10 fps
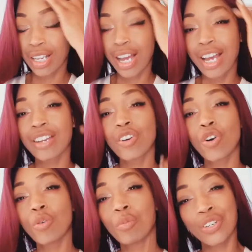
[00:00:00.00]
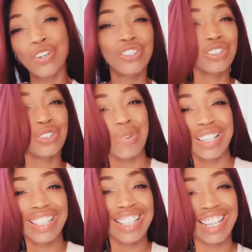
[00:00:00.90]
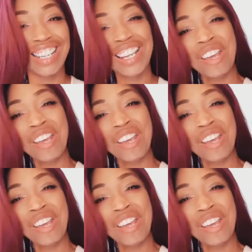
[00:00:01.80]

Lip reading: I hope to also one day